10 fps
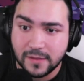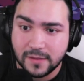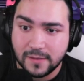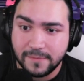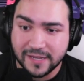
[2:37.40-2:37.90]

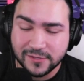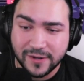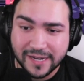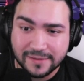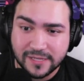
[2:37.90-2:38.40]
Because when
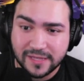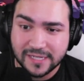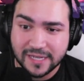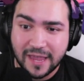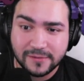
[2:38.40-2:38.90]
it comes to these
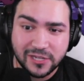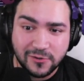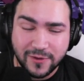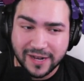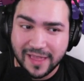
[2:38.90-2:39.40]
games, you don't
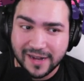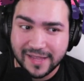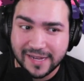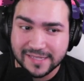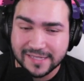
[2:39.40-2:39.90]
want a lot of
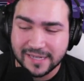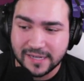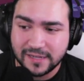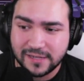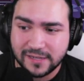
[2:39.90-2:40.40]
latency.
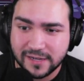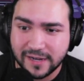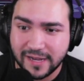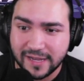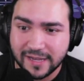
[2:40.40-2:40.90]
You're
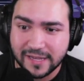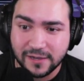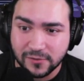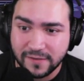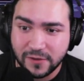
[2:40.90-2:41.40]
going to get
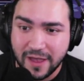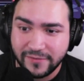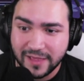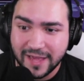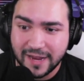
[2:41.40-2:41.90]
killed if you have a
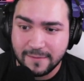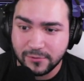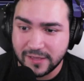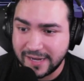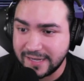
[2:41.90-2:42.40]
lot of
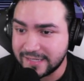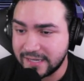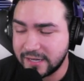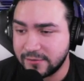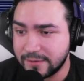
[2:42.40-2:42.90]
input latency,
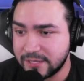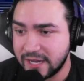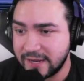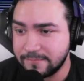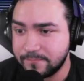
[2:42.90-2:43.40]
you know what I'm
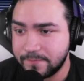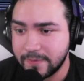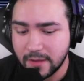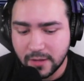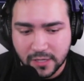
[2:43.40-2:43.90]
saying?
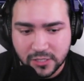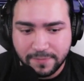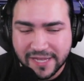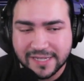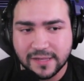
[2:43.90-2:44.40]
So
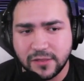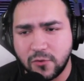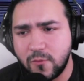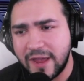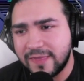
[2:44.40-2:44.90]
basically, the
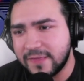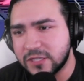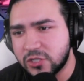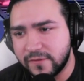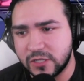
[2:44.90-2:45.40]
way that the
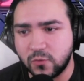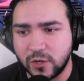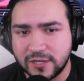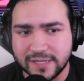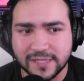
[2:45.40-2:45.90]
service
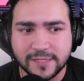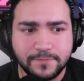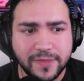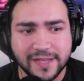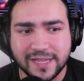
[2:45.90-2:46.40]
works is,
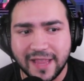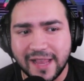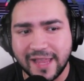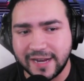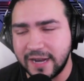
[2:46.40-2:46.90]
it's a lot
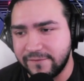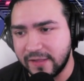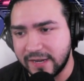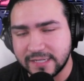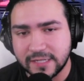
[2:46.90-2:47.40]
like
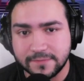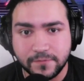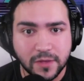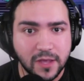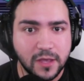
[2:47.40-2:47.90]
Netflix.
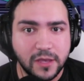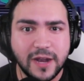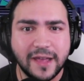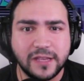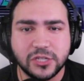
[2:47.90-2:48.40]
You know
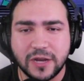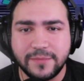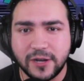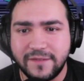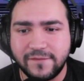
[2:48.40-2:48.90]
how you stream
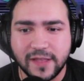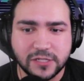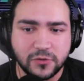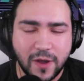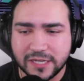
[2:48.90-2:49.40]
on Netflix,
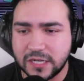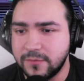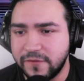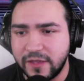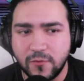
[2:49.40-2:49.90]
you're watching a movie?